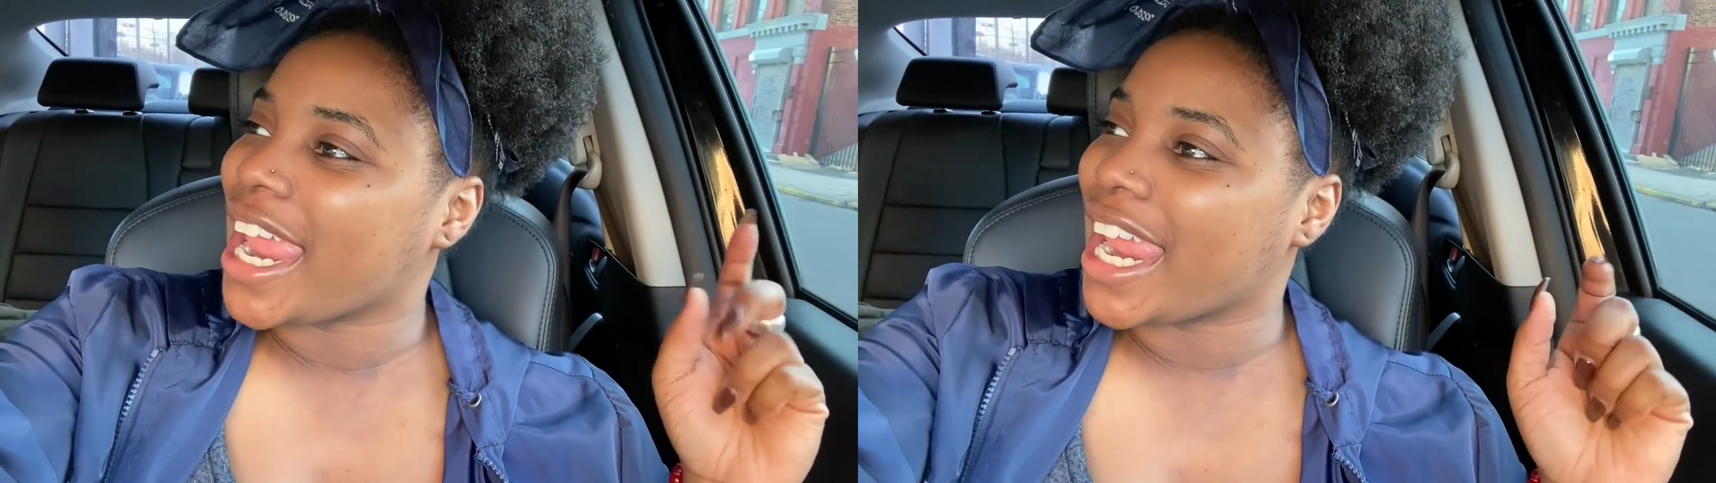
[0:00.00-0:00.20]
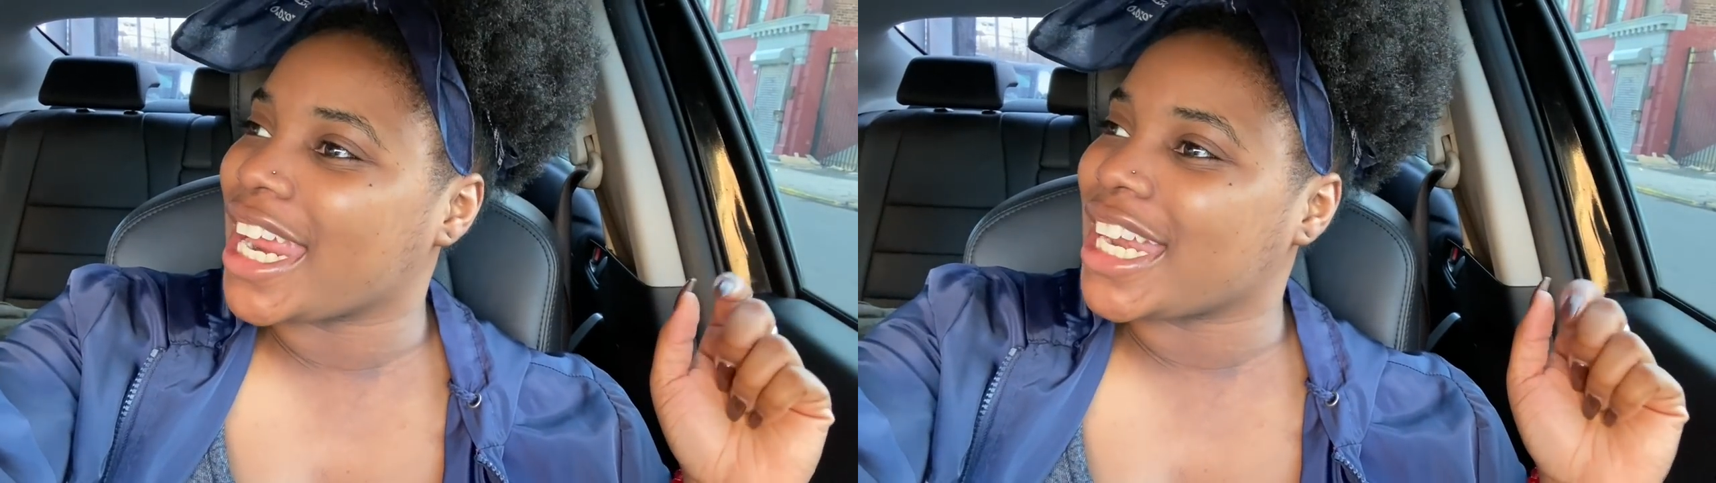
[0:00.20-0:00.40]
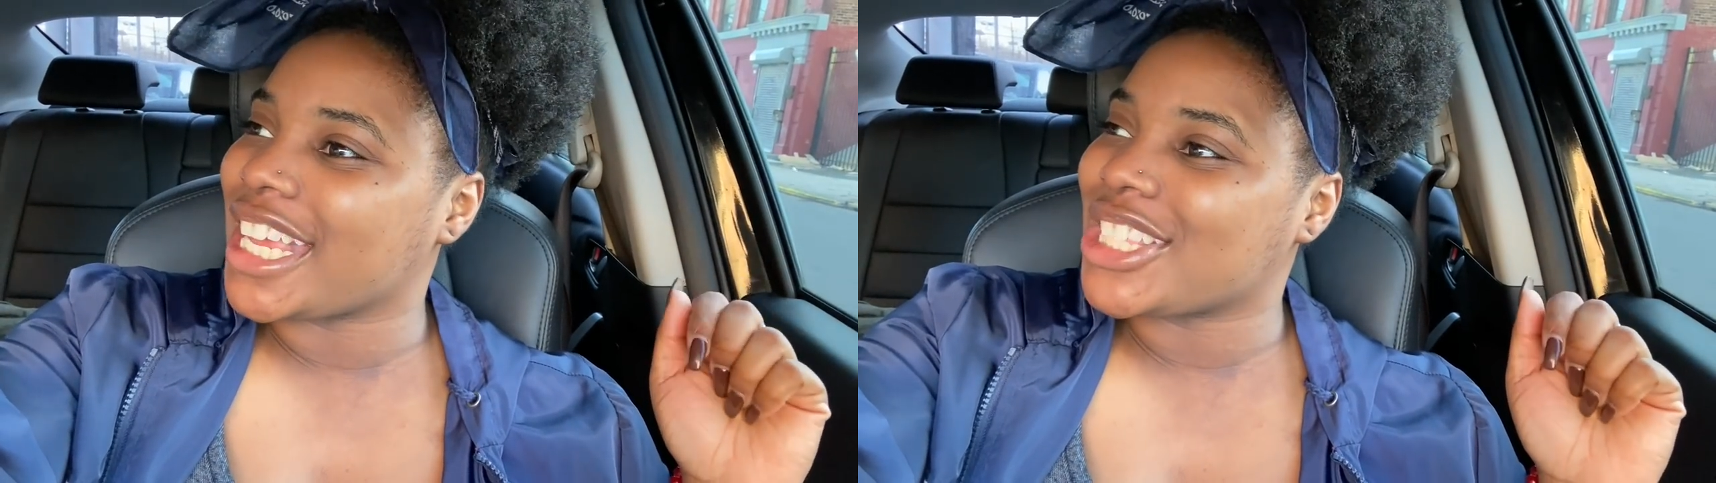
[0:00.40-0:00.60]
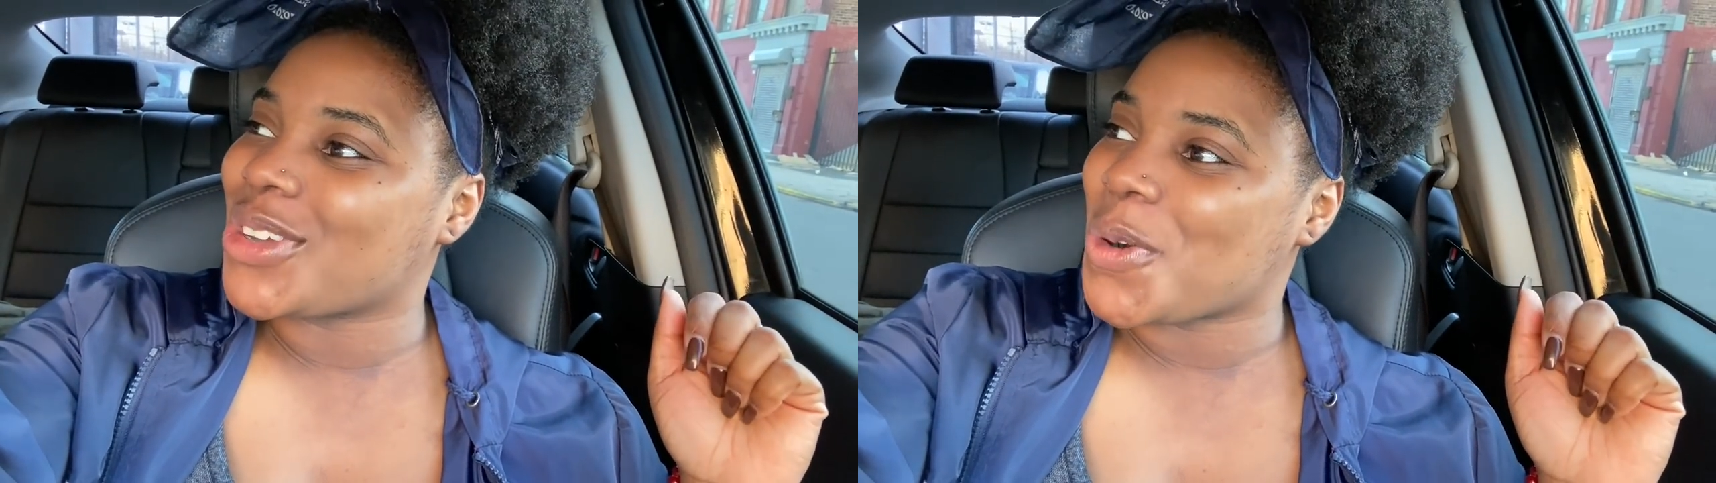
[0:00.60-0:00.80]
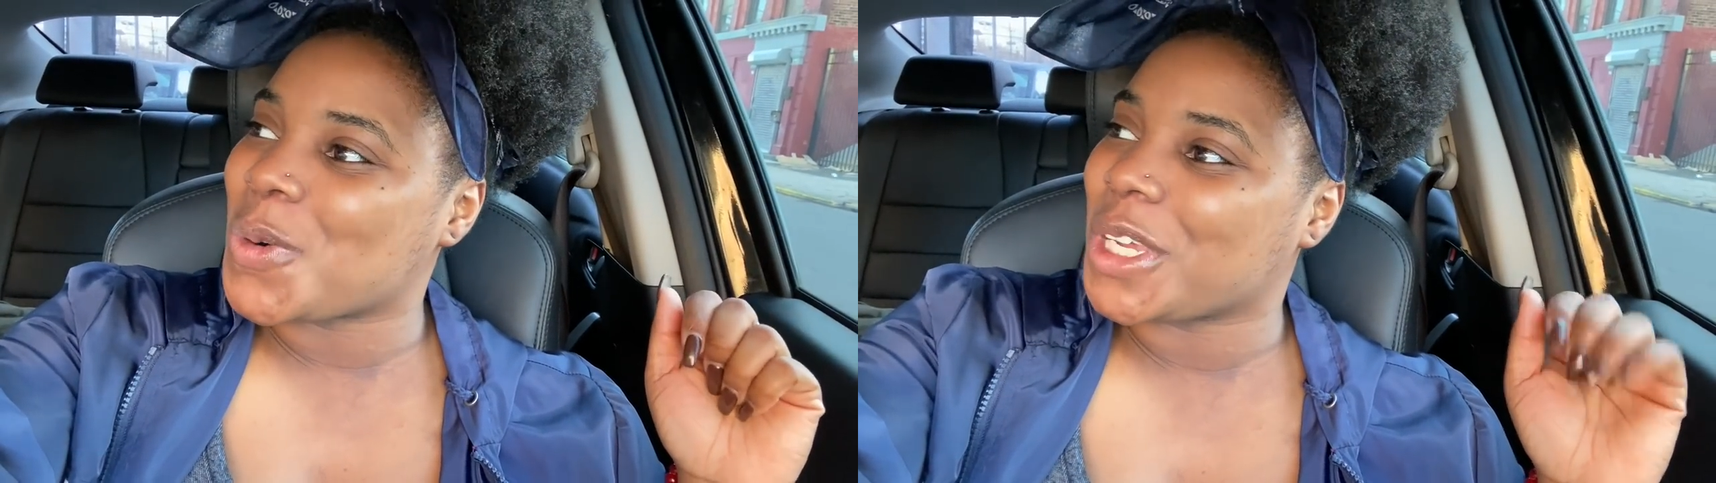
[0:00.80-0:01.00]
And it's
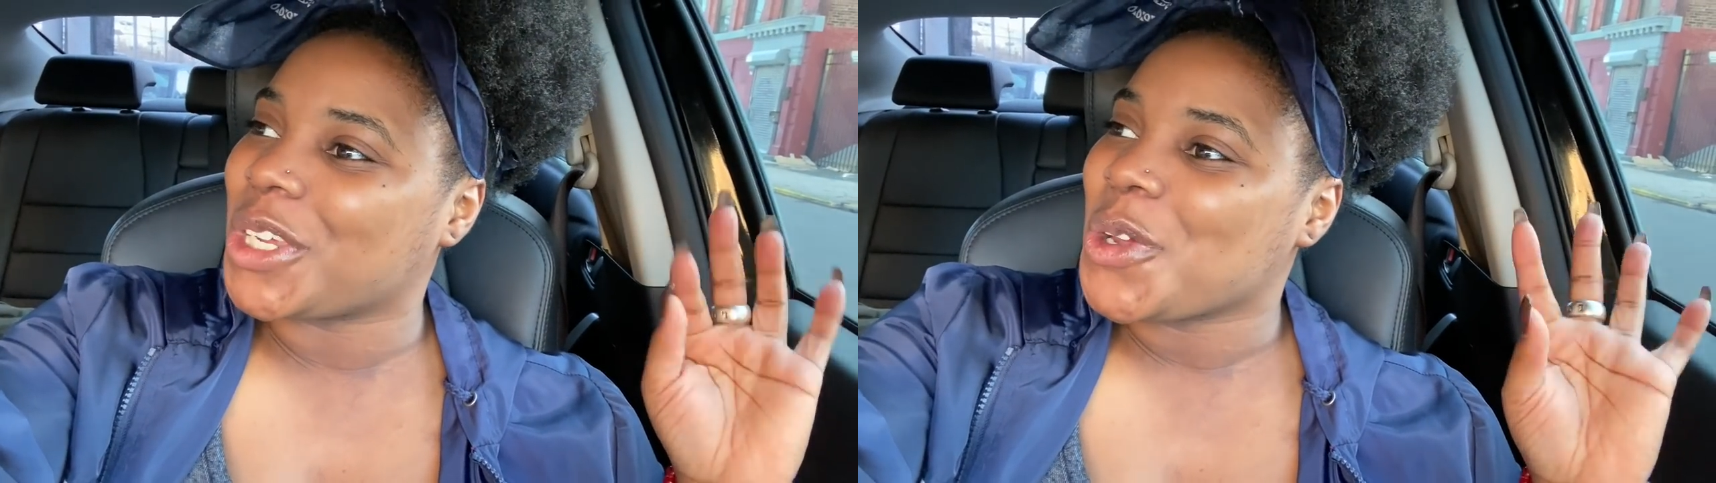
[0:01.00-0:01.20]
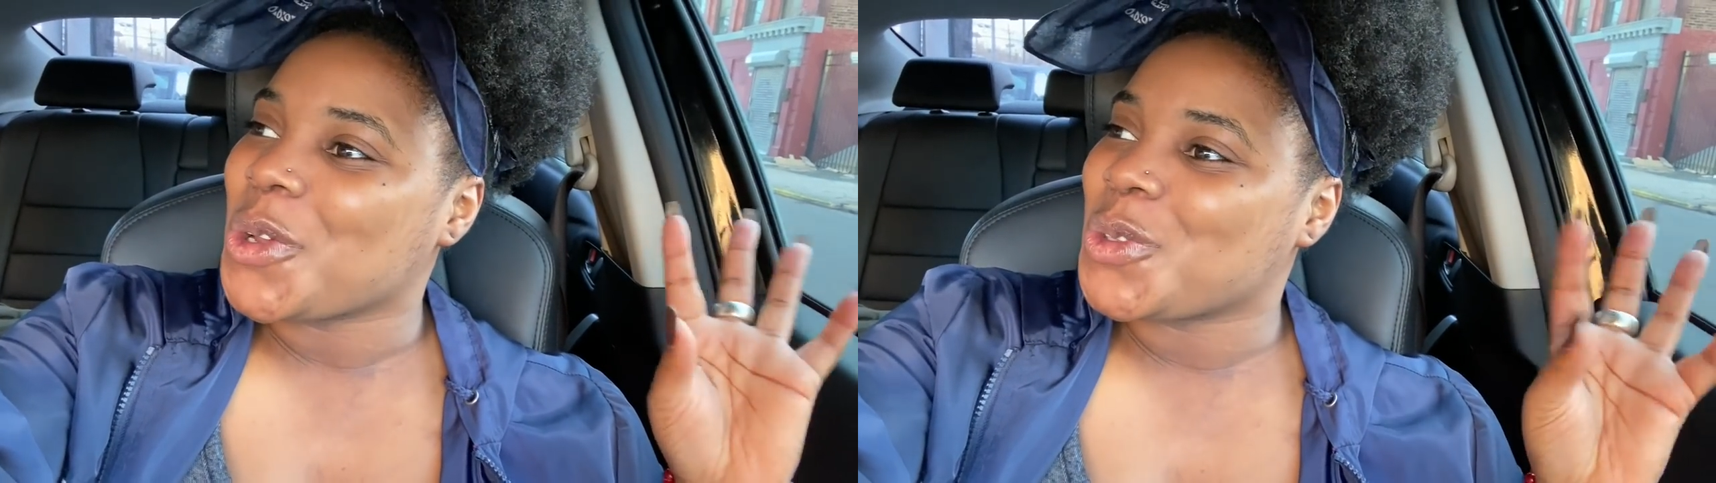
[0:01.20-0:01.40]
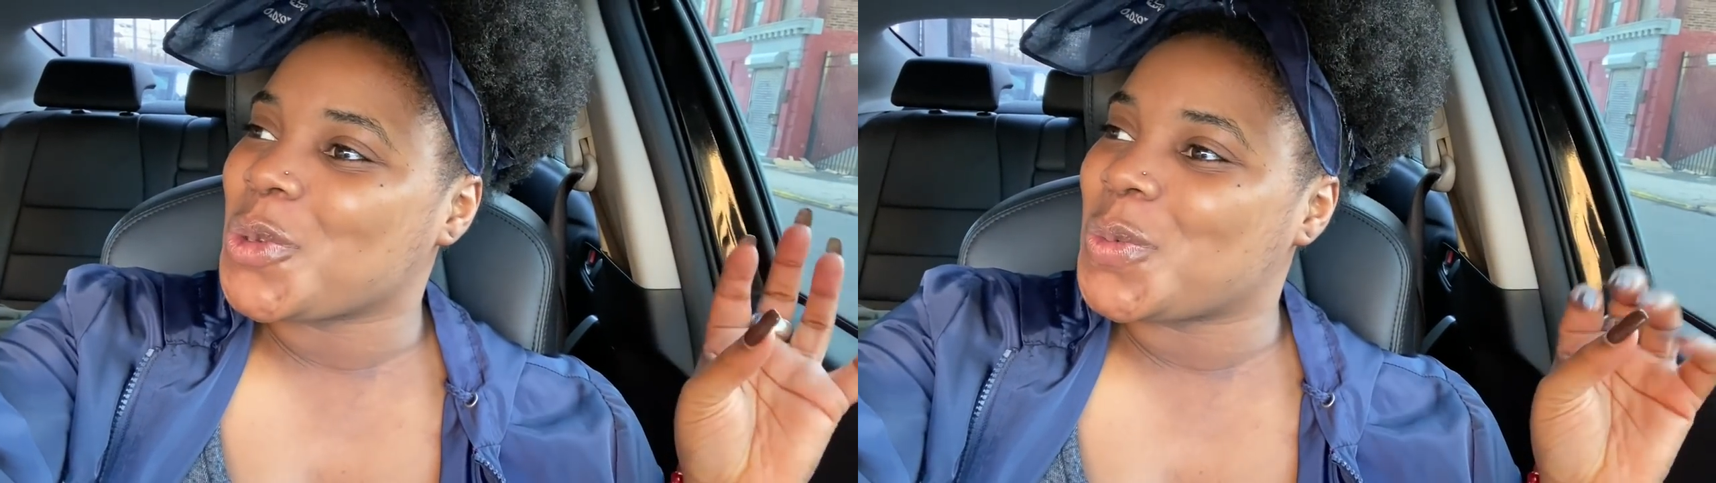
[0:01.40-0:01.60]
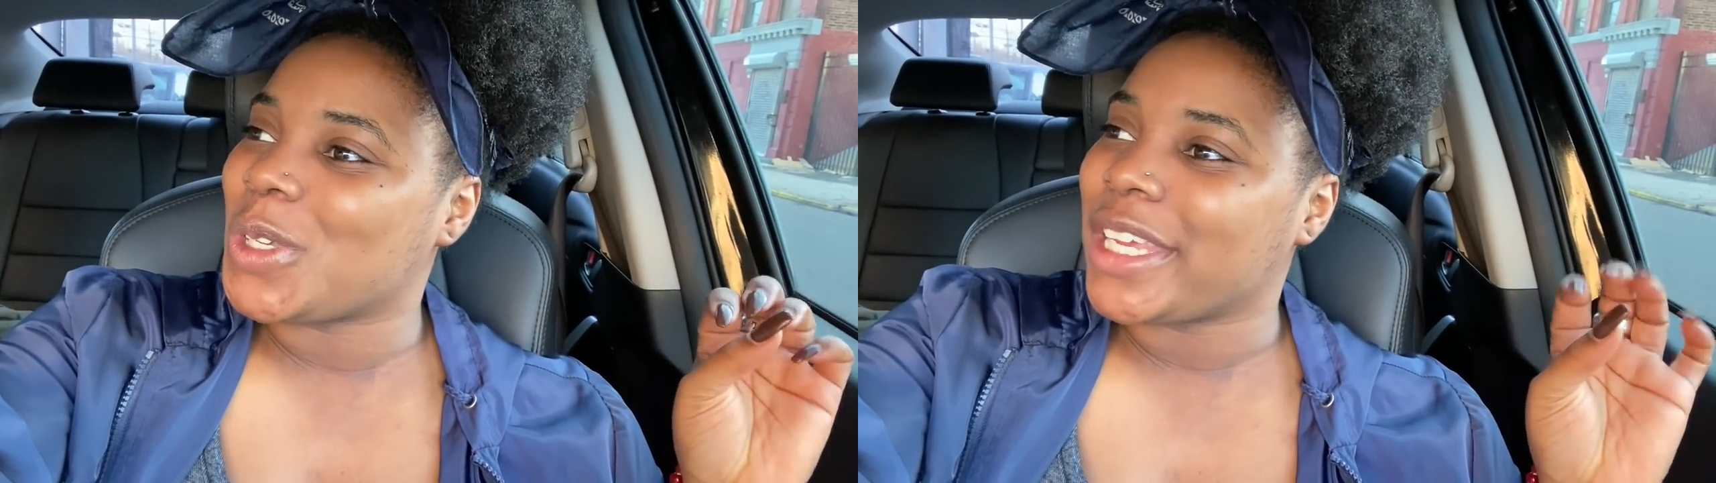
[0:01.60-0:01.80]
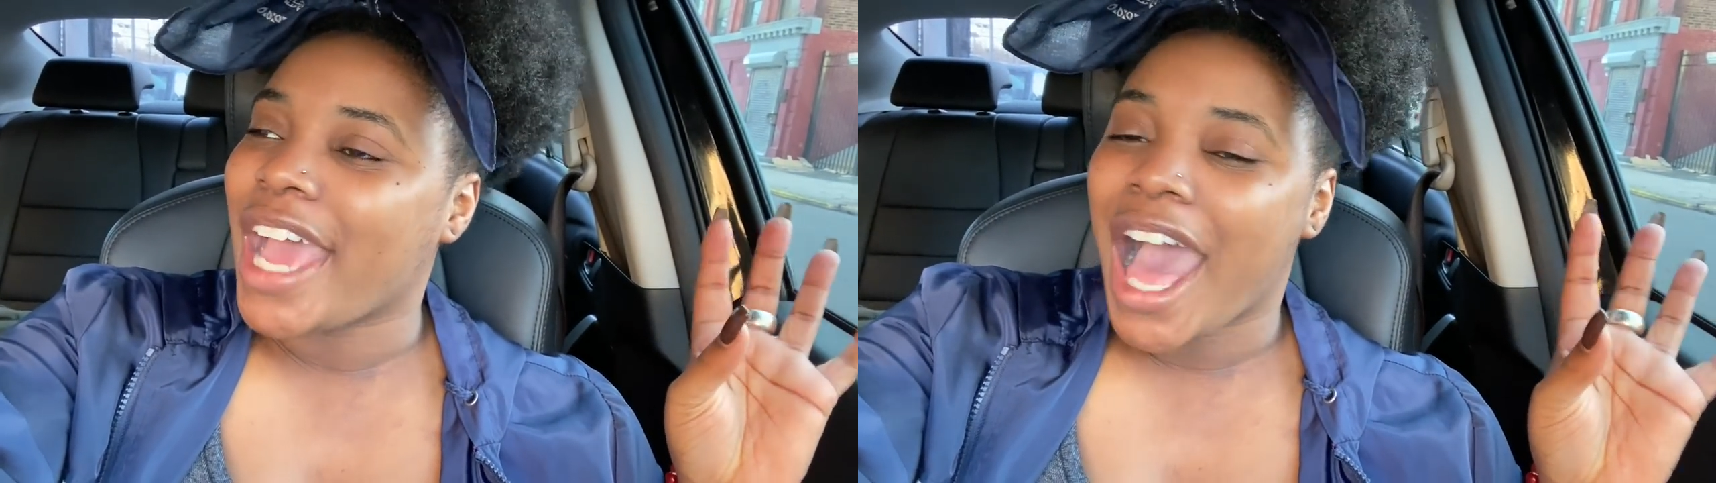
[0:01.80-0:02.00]
going to be